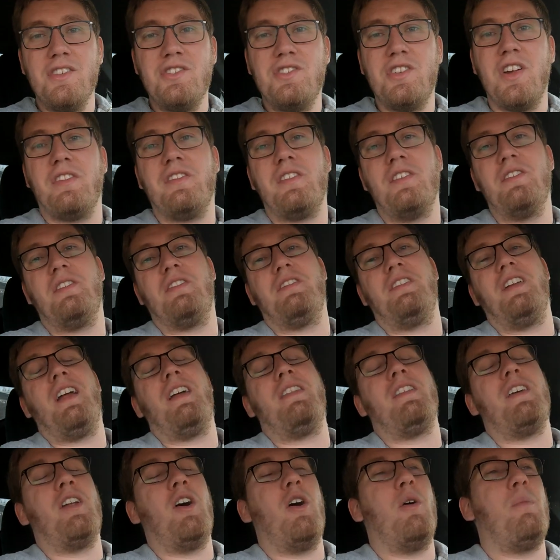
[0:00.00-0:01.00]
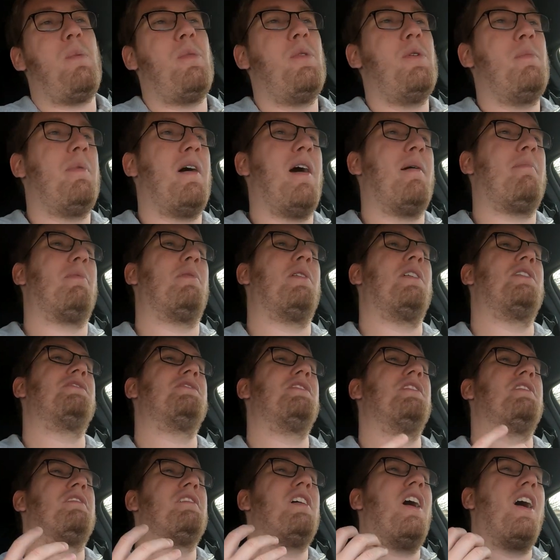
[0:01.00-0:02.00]
Just understand that open loop
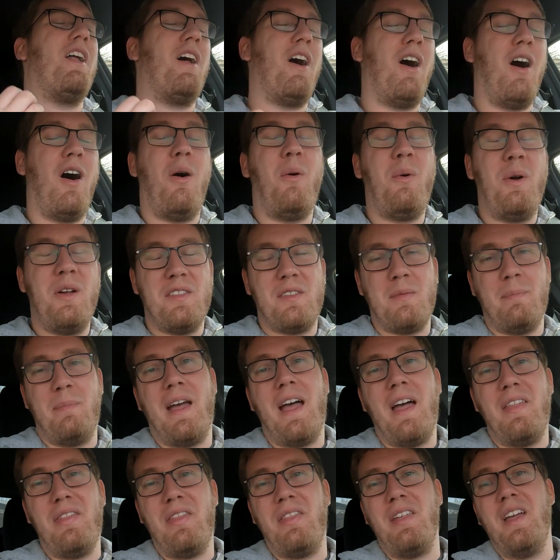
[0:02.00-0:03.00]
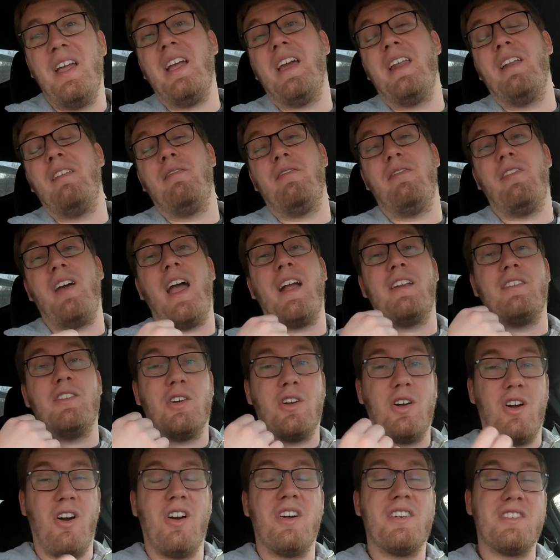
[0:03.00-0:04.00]
operation is not always a bad thing, and in fact
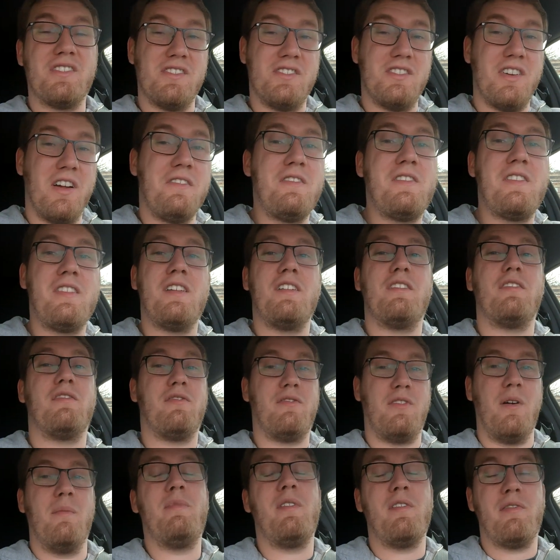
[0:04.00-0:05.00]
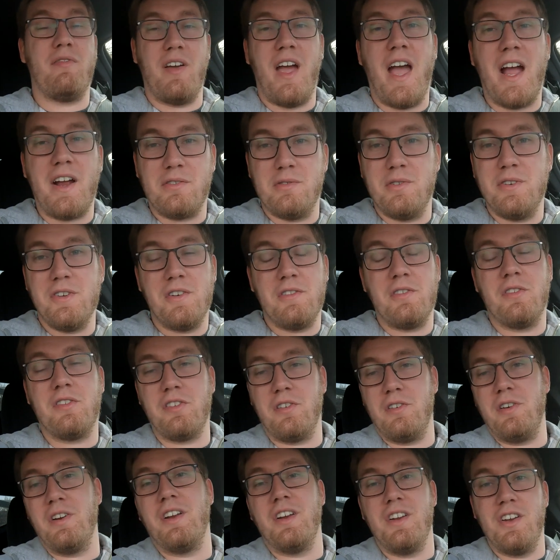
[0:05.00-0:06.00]
your car does this from the factory under
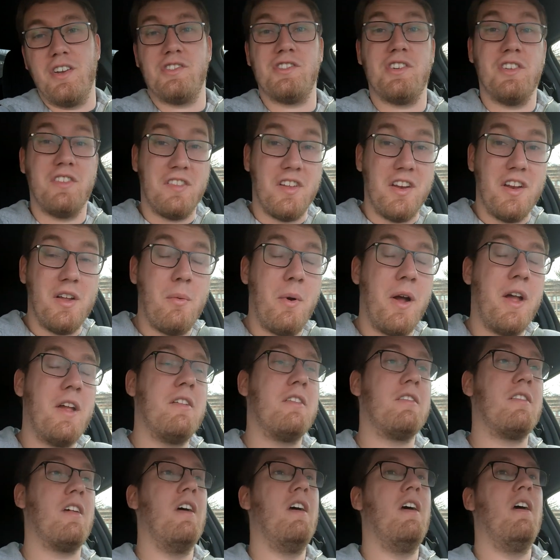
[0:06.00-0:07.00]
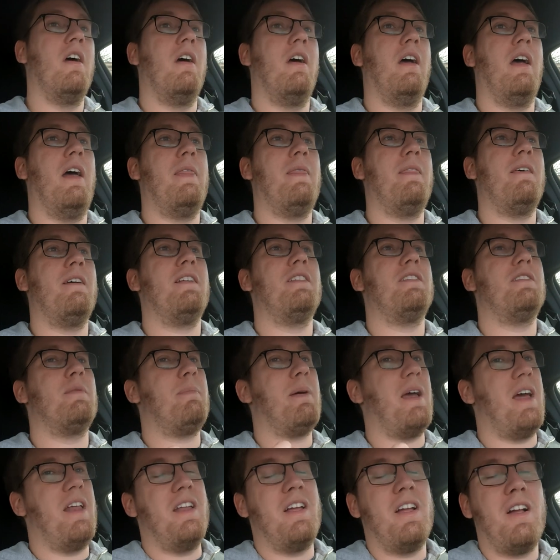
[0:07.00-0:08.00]
certain conditions anyways, and then
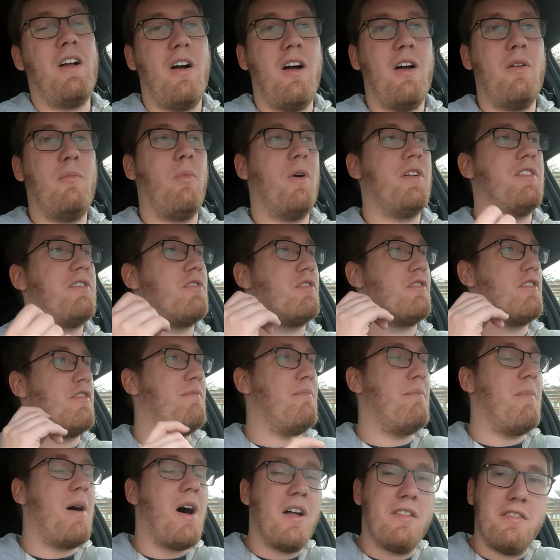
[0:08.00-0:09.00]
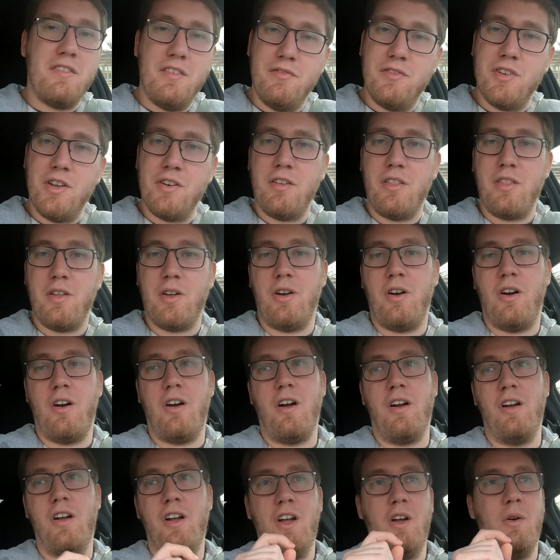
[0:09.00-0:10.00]
depending on what sort of mods you've done to the
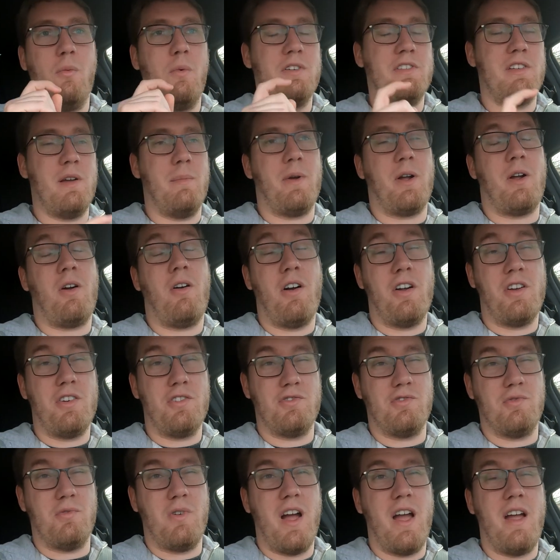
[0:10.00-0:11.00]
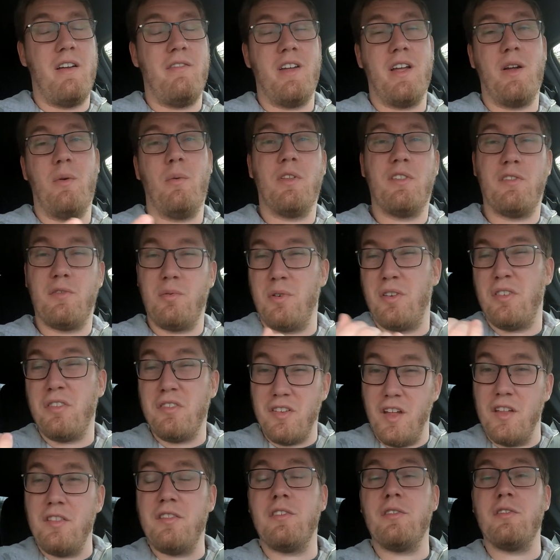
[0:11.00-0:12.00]
car, what type of car you're driving, what sort of
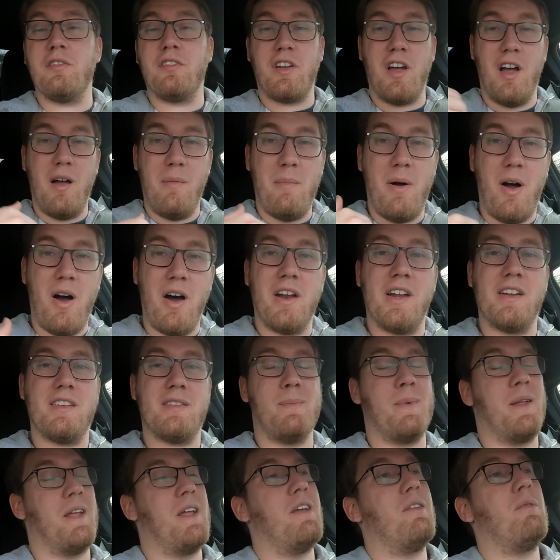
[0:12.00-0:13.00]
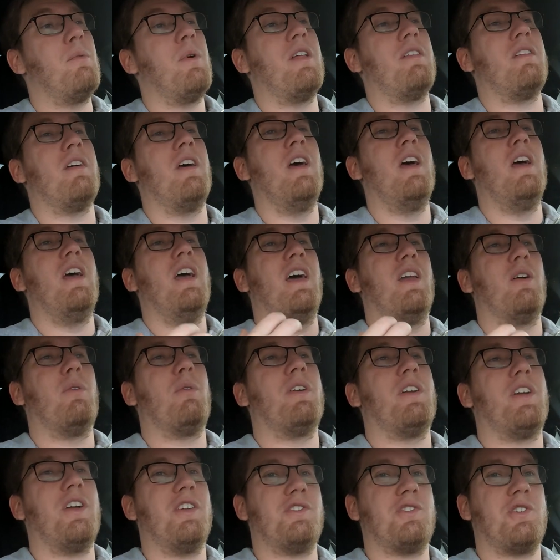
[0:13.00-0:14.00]
sensors come on it to begin with, in
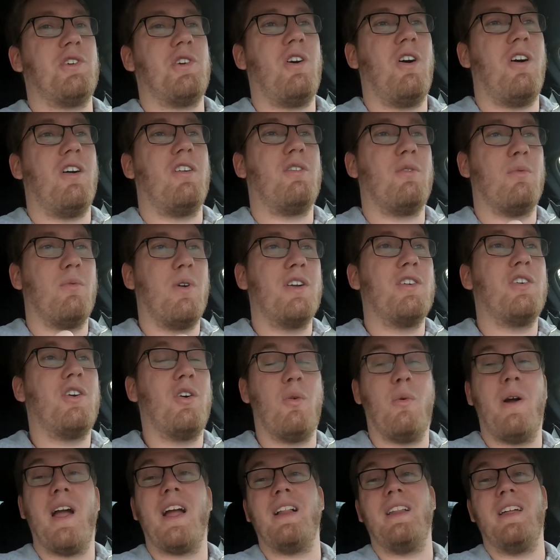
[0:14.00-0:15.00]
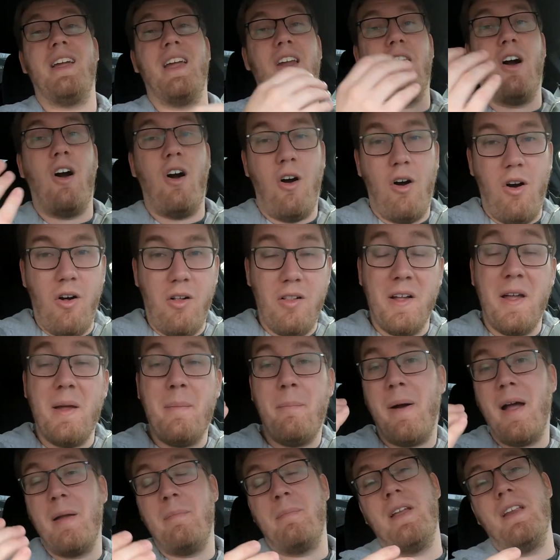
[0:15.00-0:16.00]
order to get your car to run correctly at all,
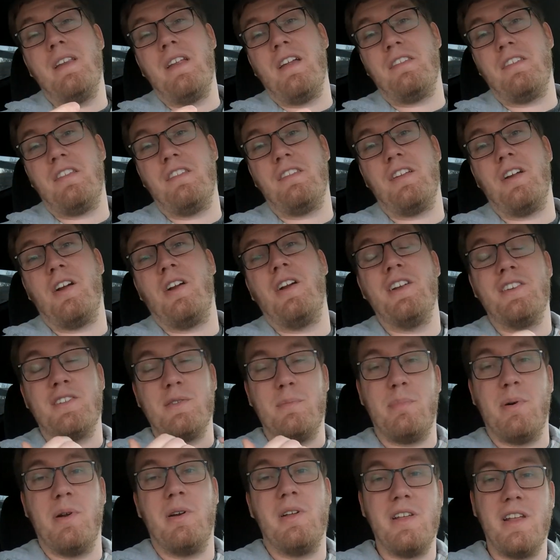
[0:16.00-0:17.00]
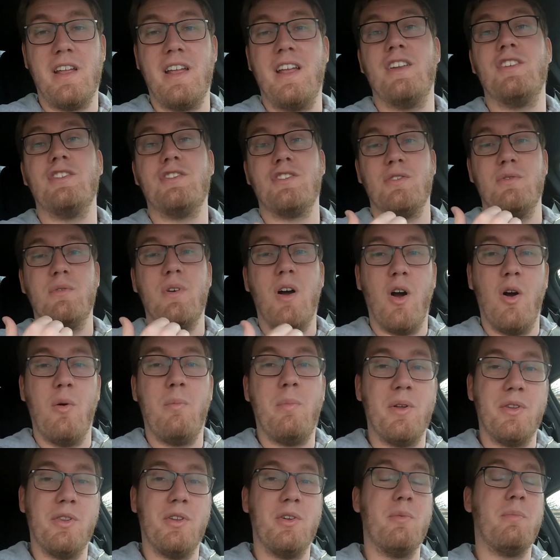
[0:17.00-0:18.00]
it might be necessary to put it into
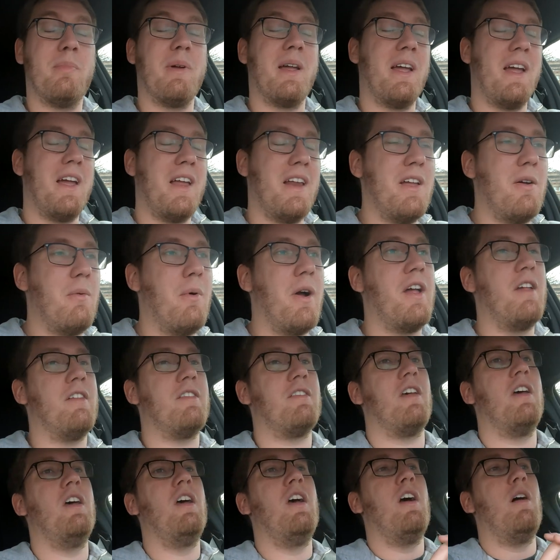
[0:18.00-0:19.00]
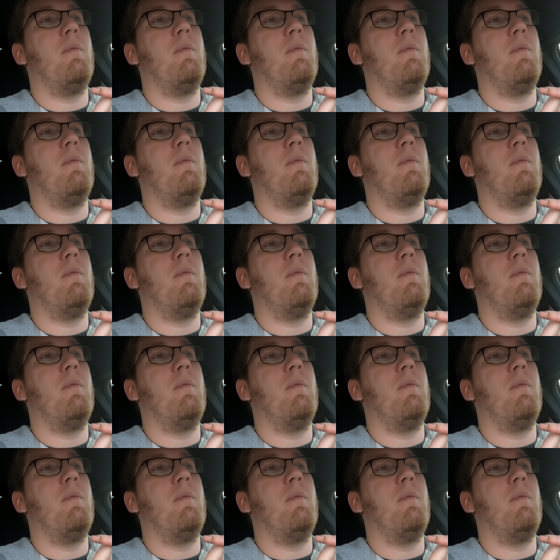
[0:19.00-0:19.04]
open loop anyways.